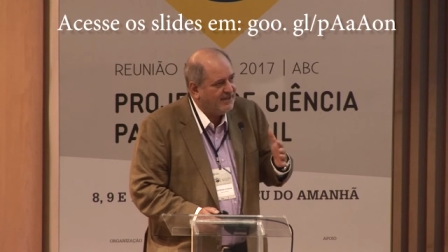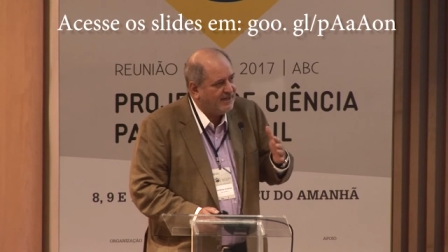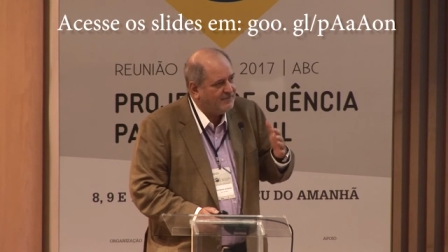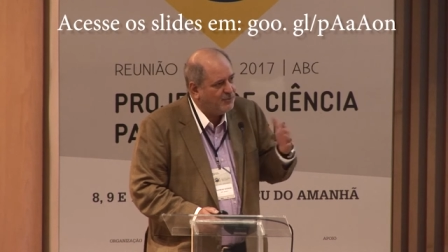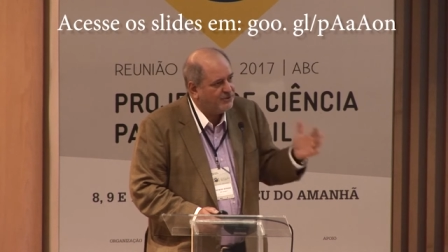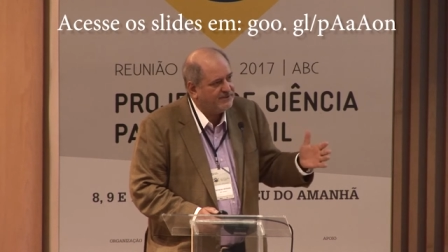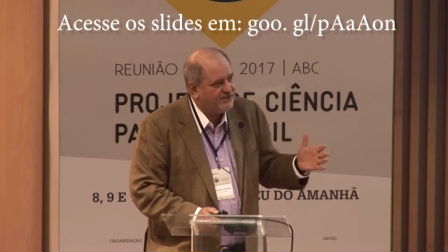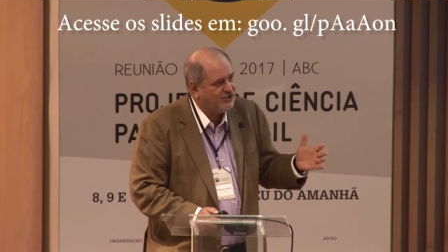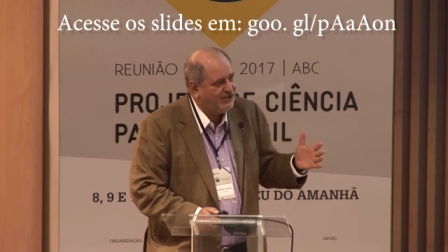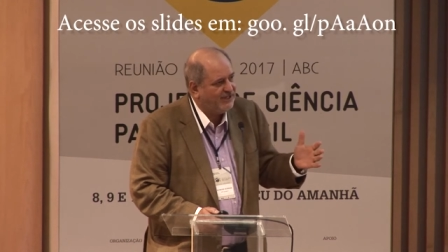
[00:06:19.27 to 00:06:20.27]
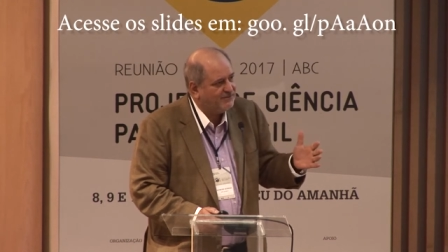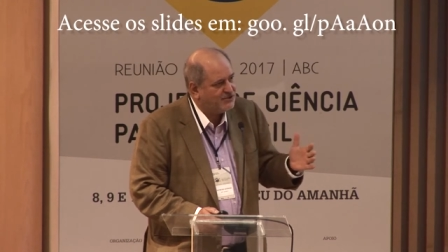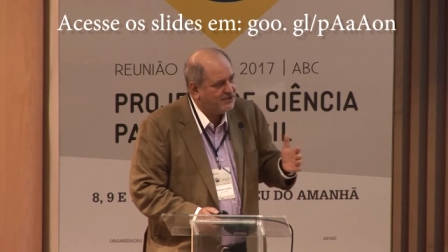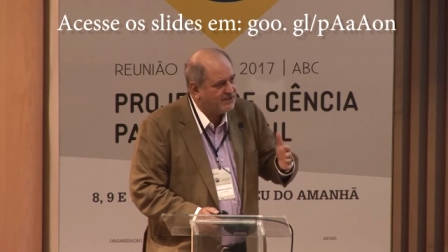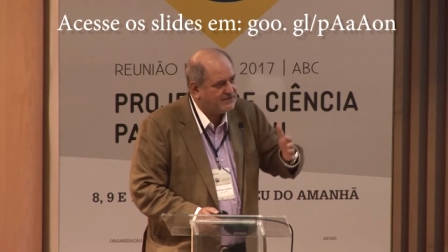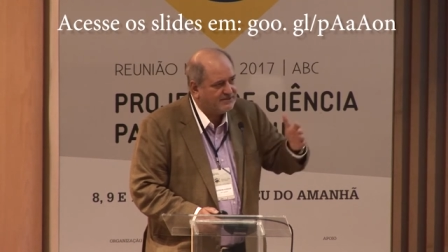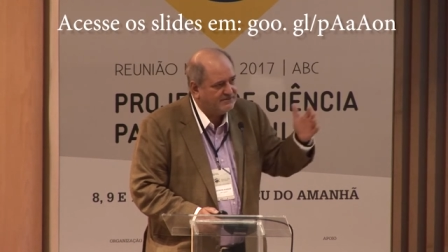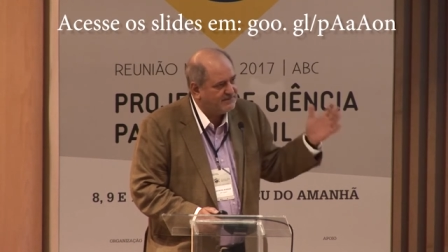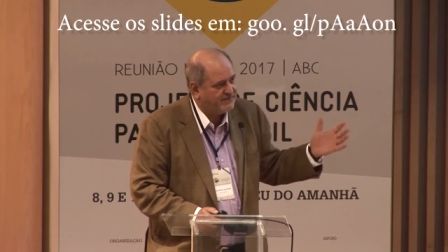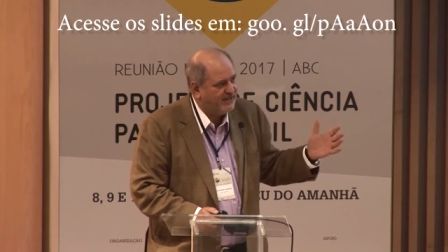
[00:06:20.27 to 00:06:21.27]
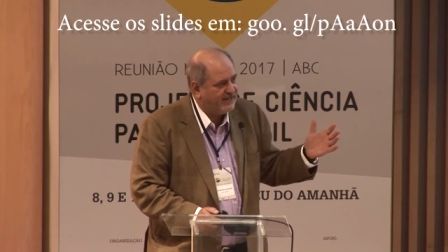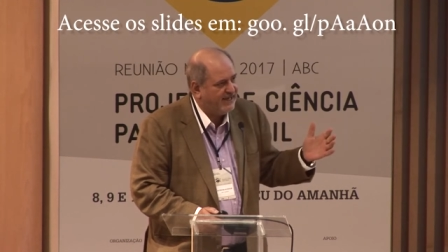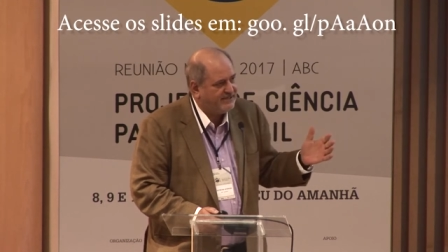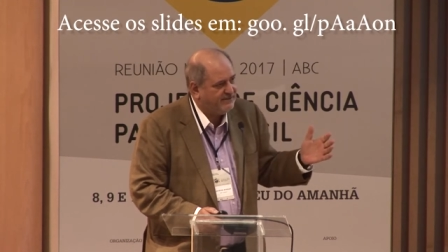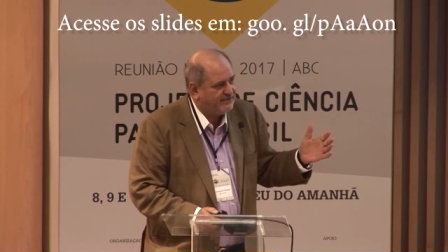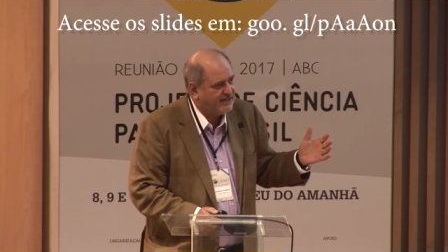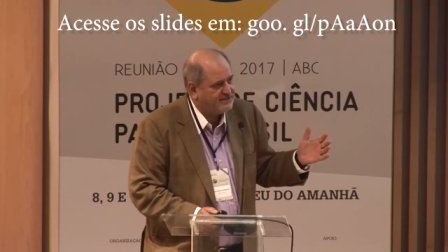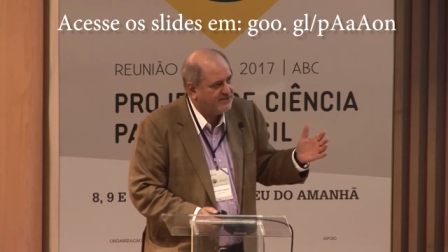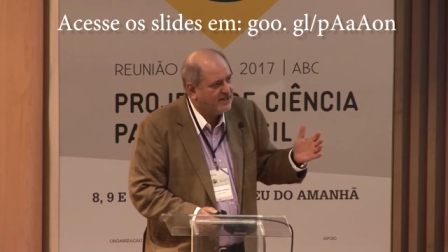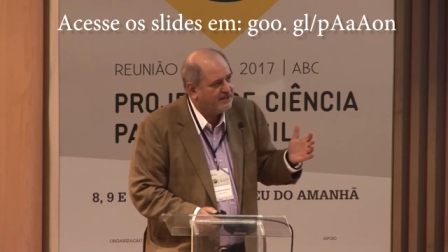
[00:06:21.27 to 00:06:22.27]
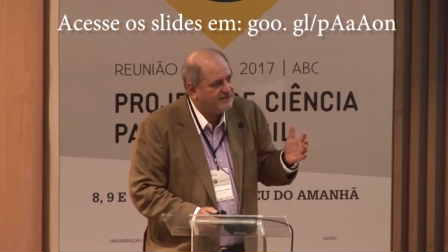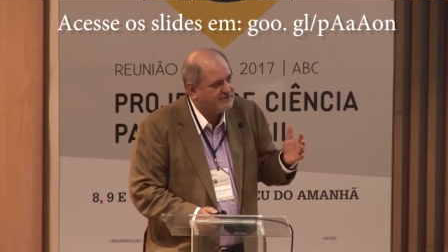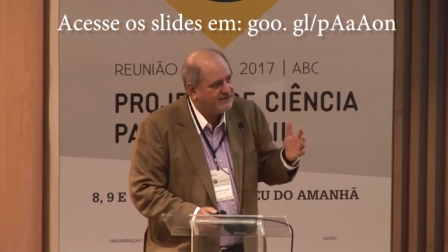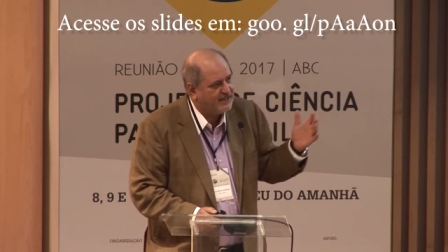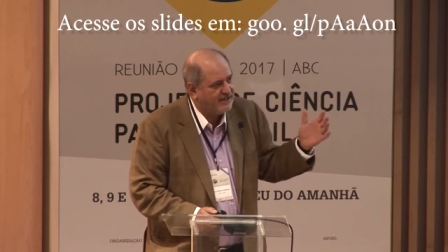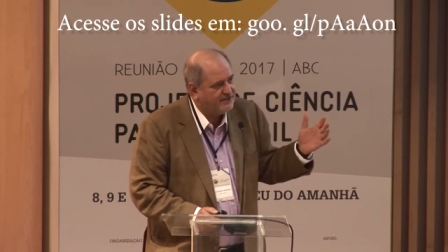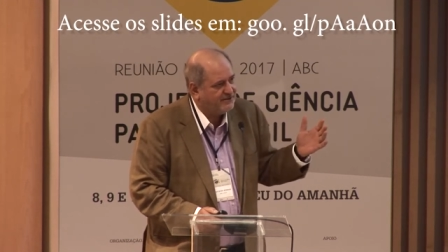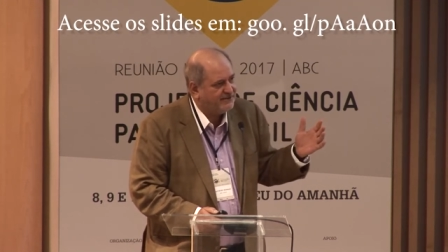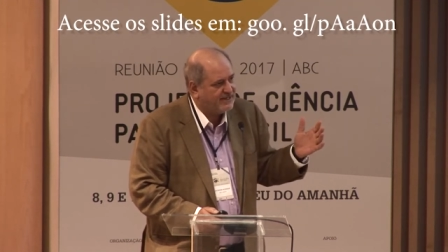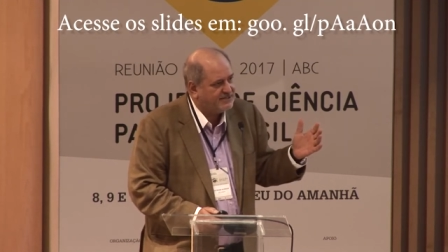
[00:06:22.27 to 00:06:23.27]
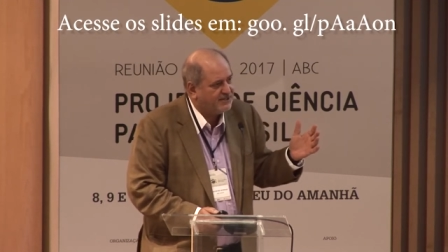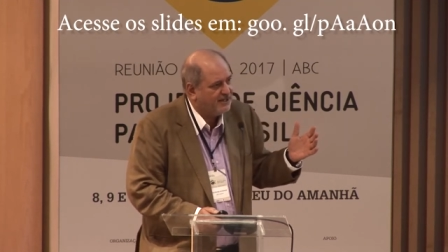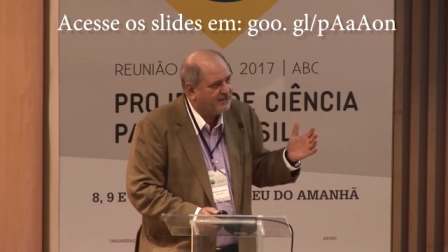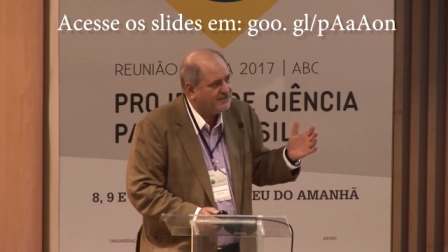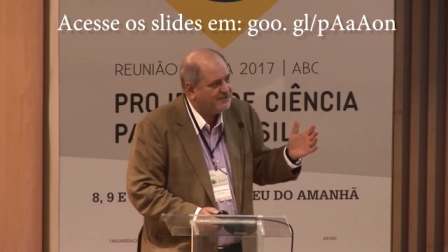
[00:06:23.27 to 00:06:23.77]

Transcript: and bought a machine which cost something like $80,000, $900,000.